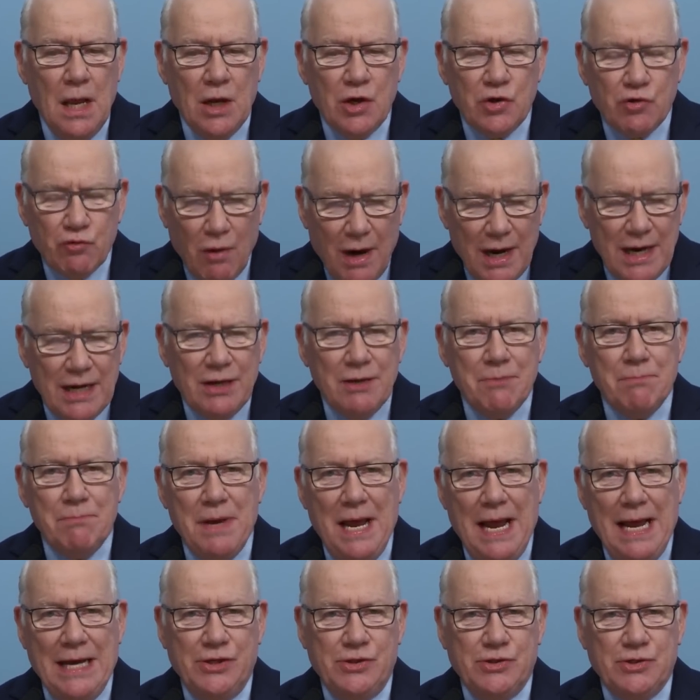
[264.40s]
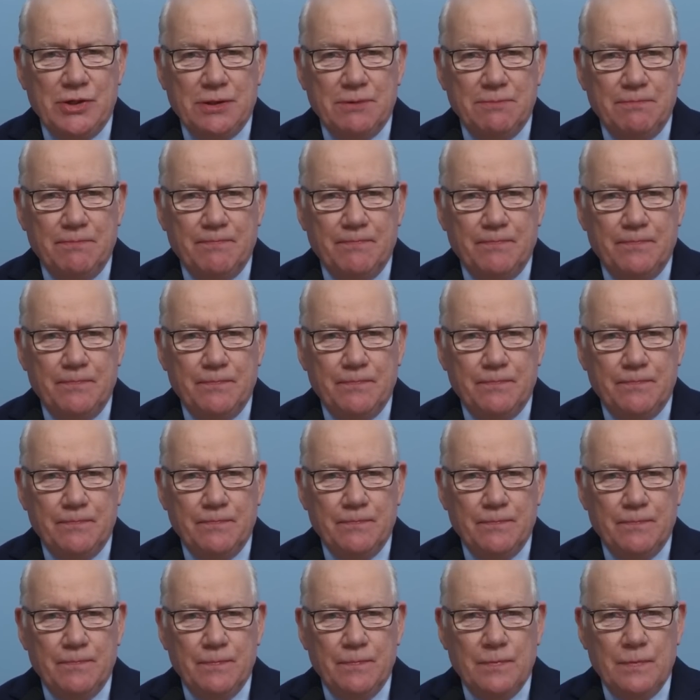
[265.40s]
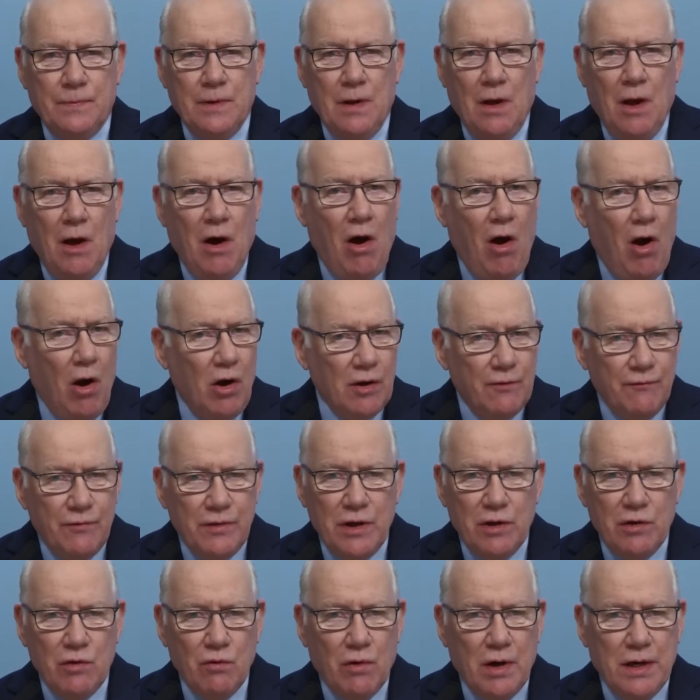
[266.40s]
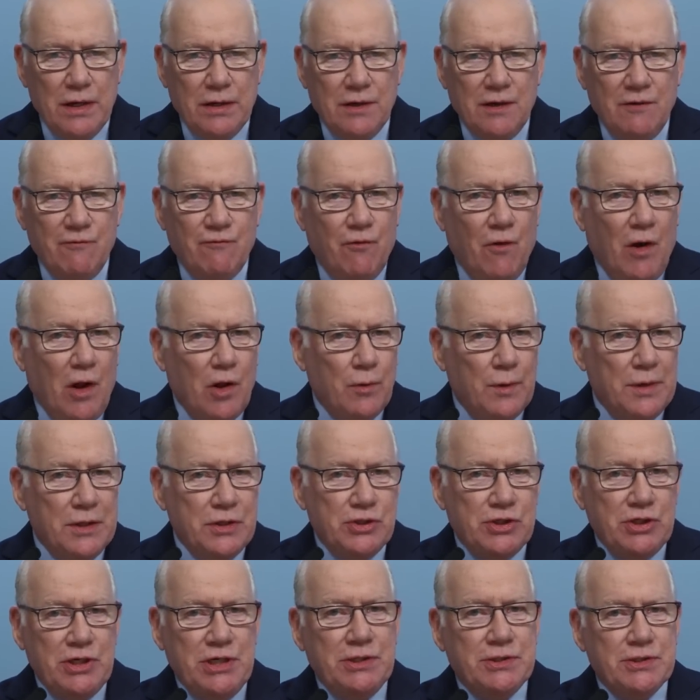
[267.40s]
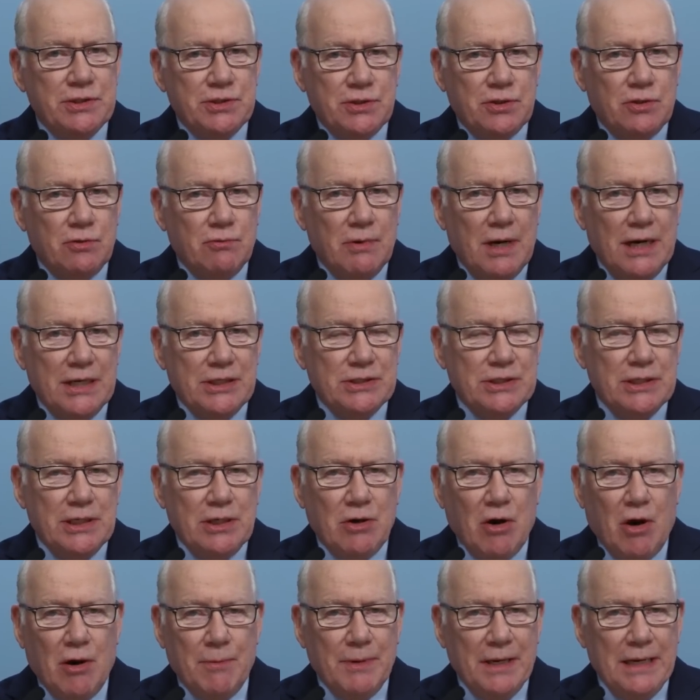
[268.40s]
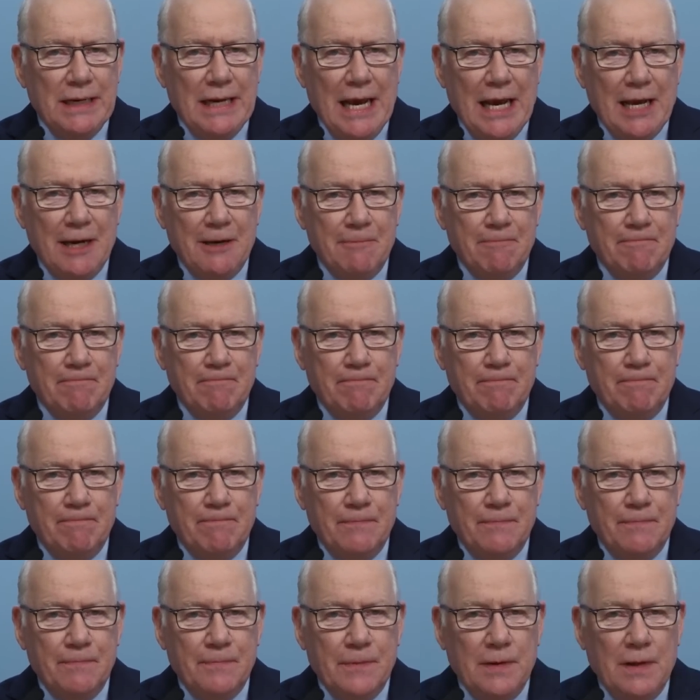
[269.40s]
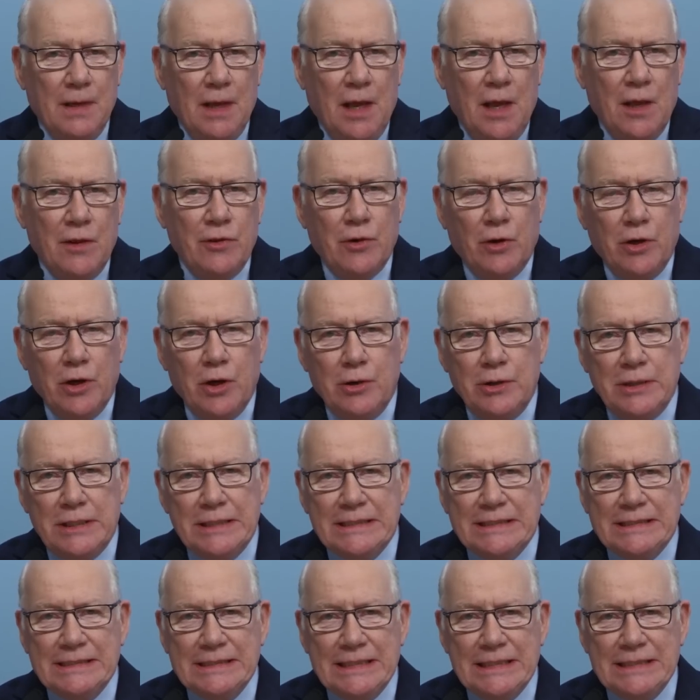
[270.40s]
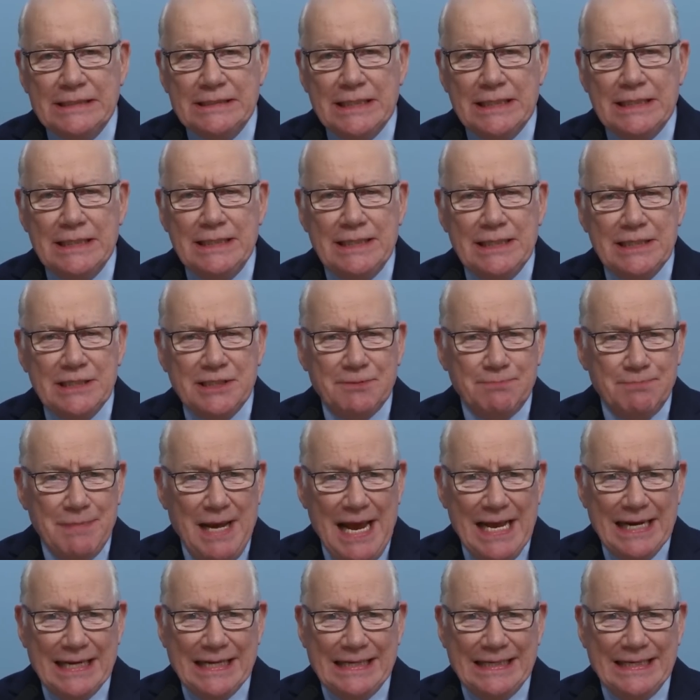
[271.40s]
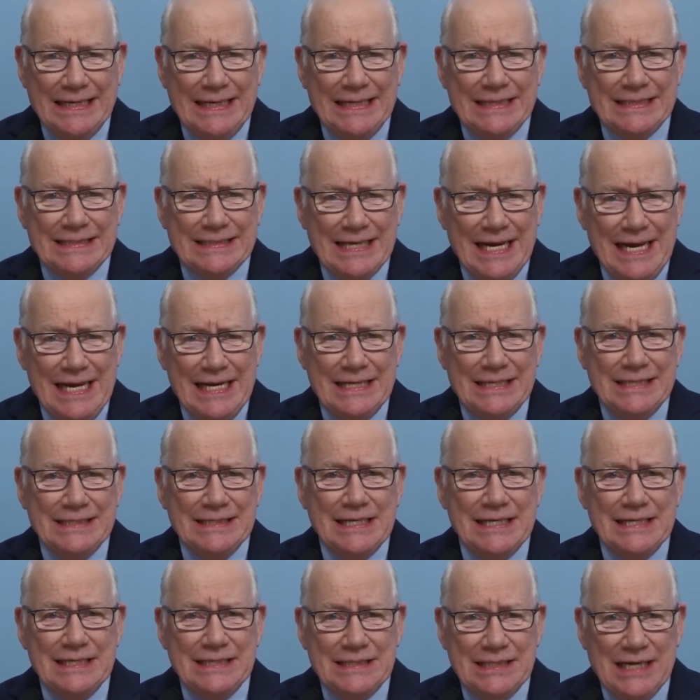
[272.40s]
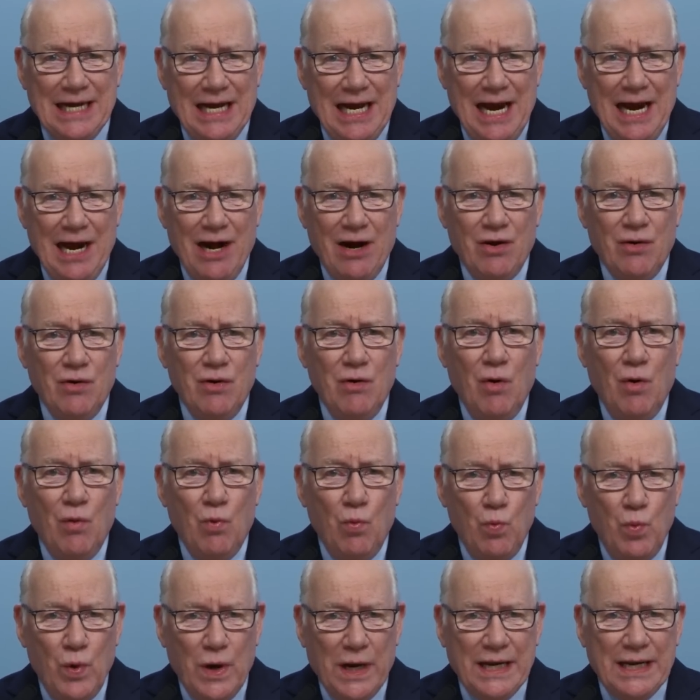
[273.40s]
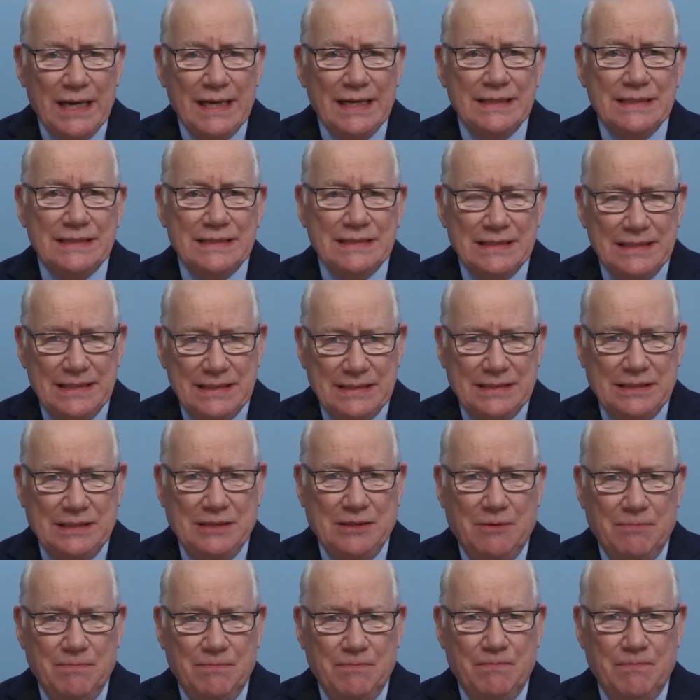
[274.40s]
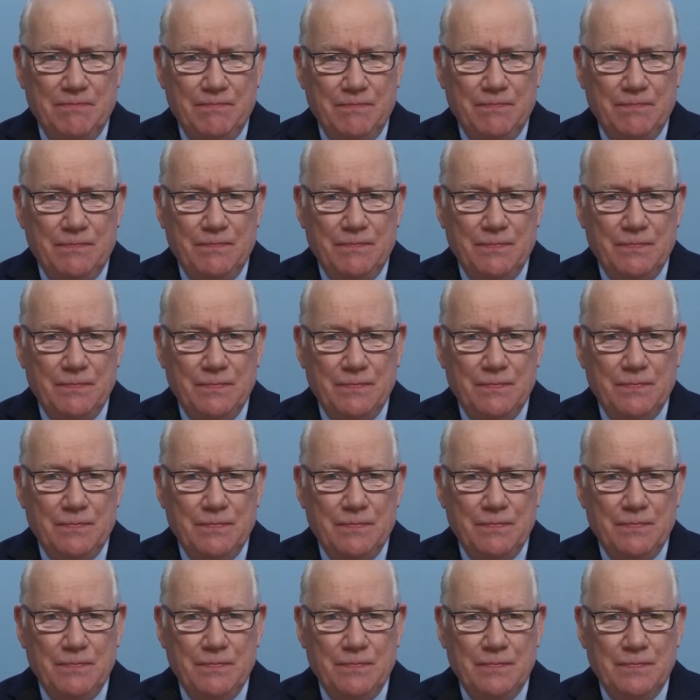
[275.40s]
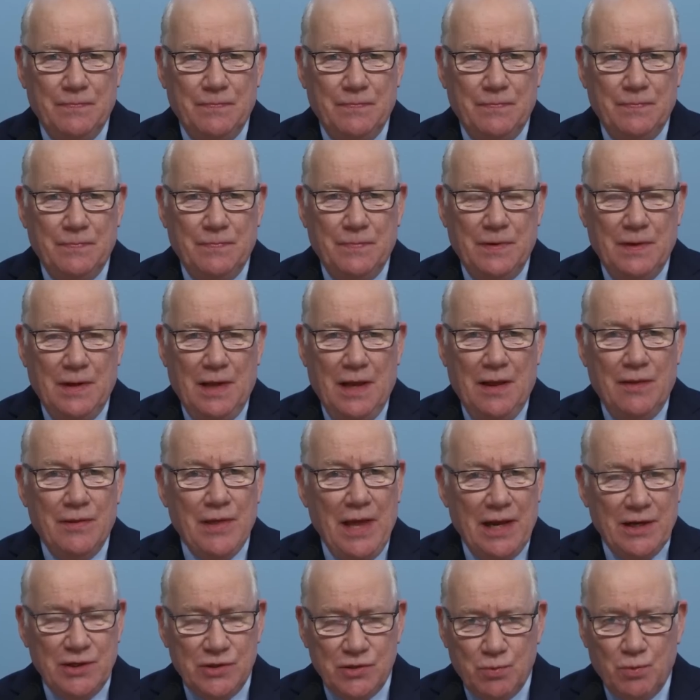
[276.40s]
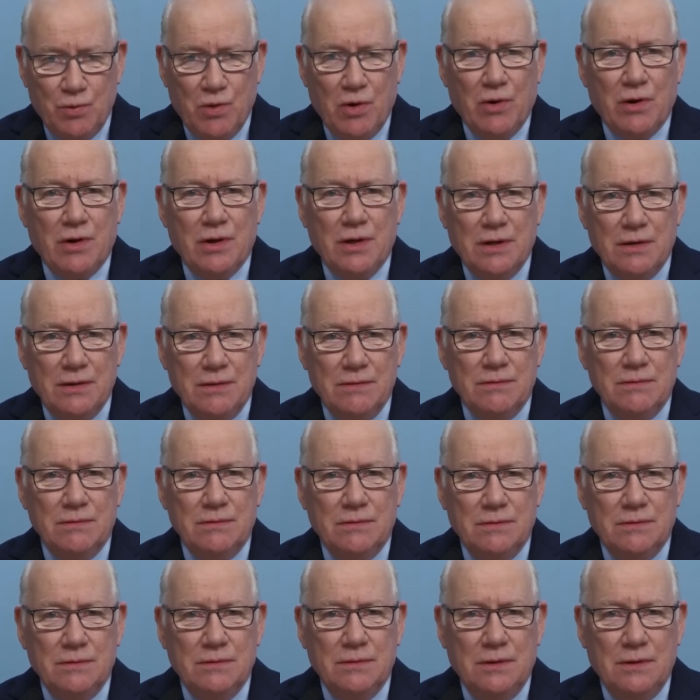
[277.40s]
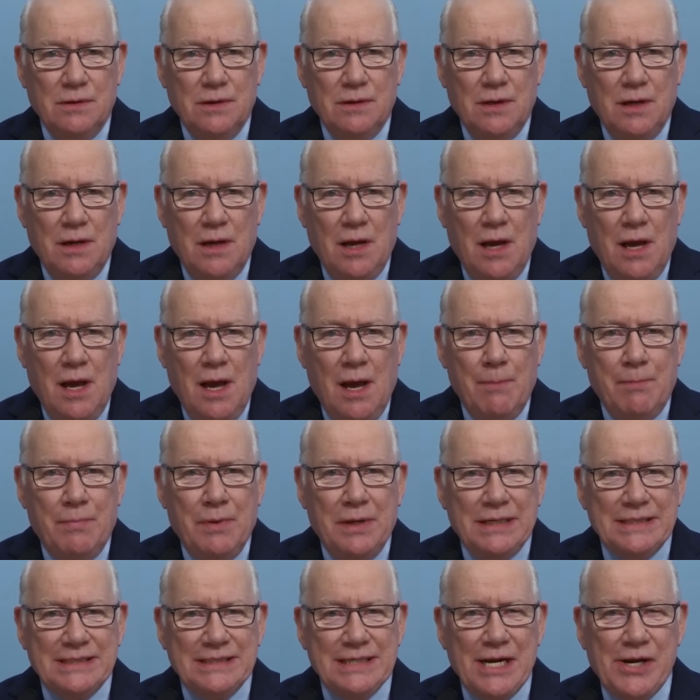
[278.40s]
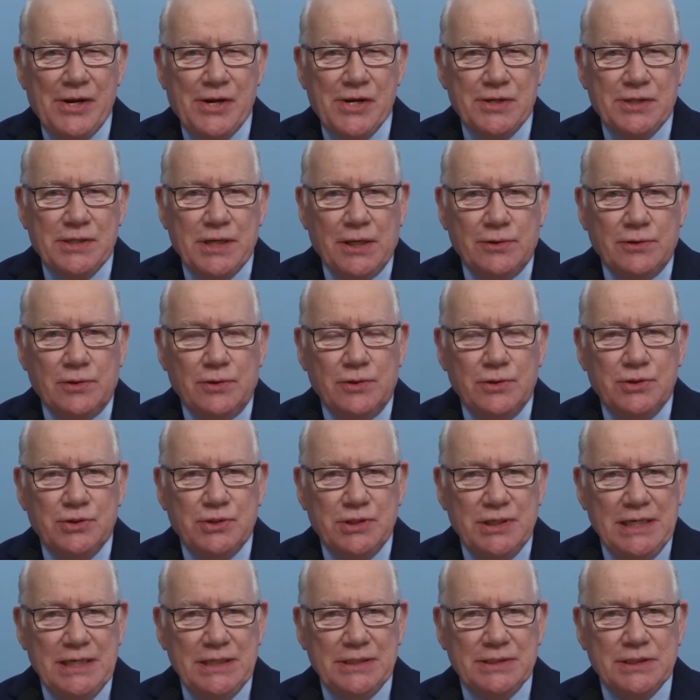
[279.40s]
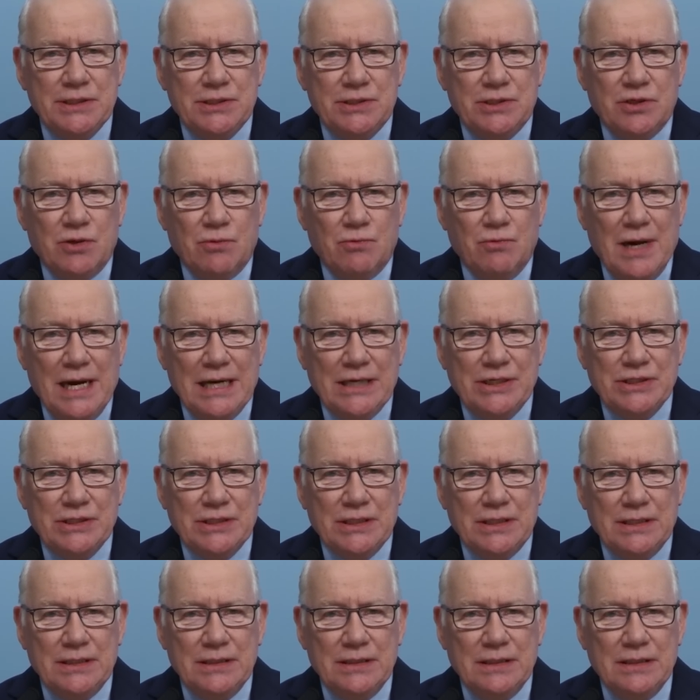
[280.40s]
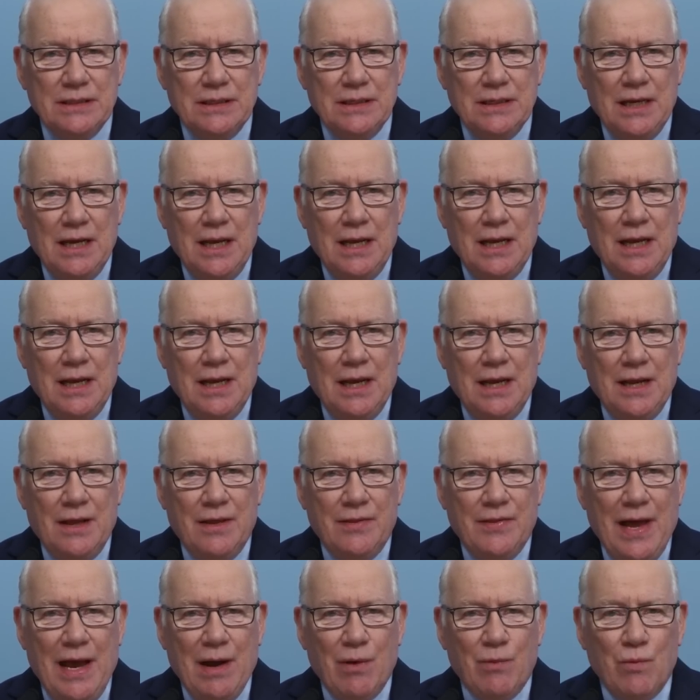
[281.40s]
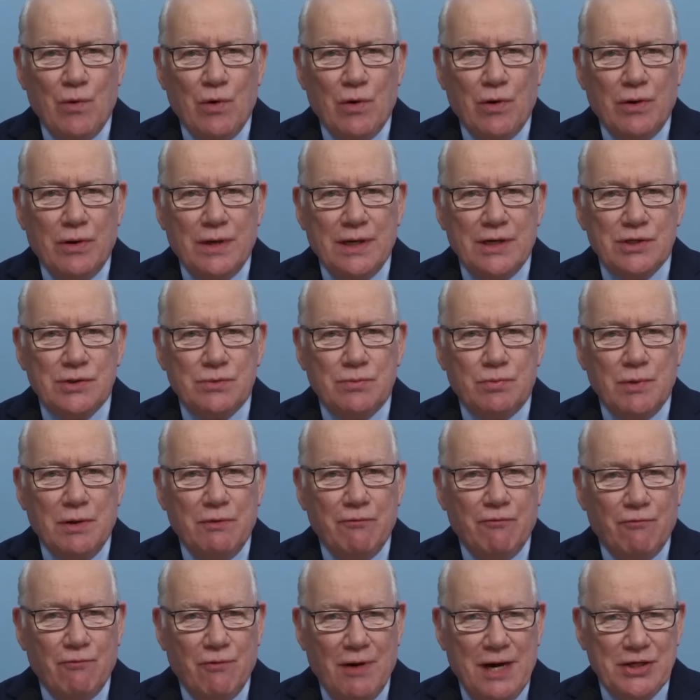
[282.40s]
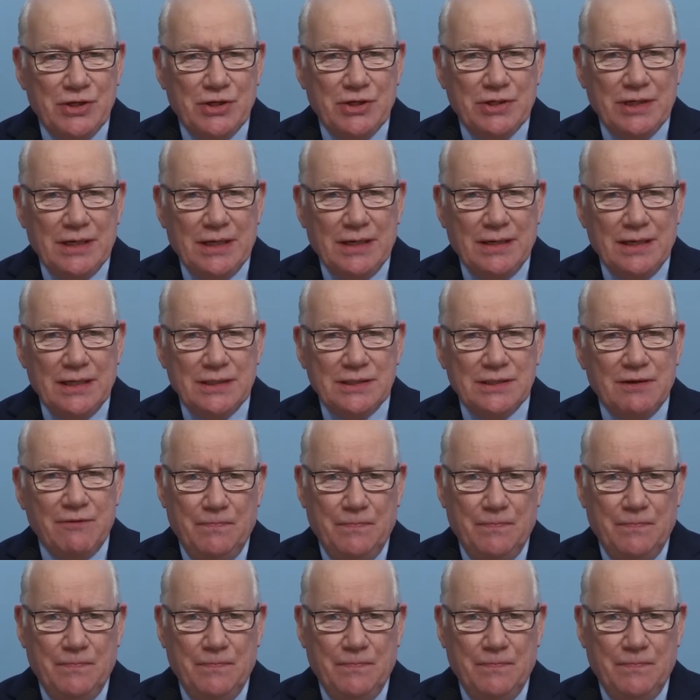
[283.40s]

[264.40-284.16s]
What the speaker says: Try to imagine all of the anointed following Jesus' direction at Armageddon. They're going to assist in dismantling Satan's entire wicked system. Dismantling Satan's system? That's a fancy way of saying murdering 8 billion people who don't submit to the governing body.